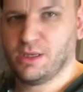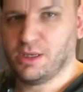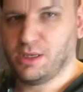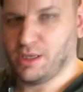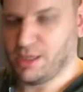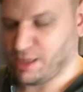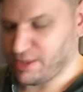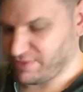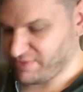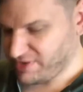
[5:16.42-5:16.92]

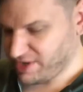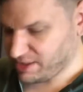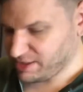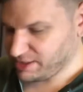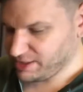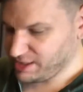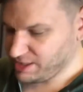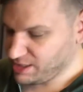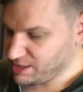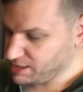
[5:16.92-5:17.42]
And
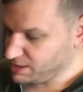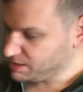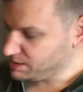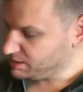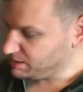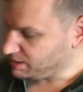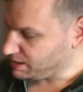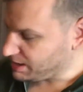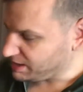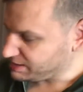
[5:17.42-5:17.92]
finally,
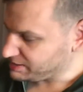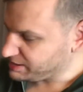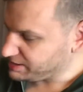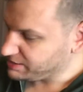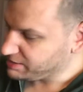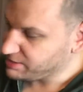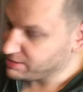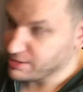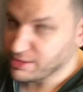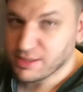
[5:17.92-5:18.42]
take
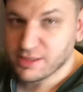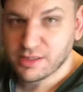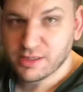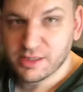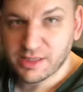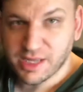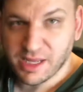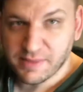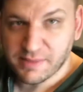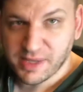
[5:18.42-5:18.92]
your
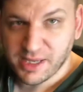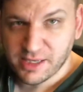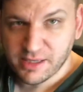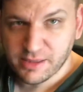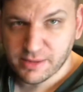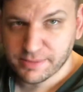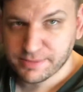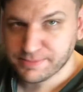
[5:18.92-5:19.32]
nutmeg.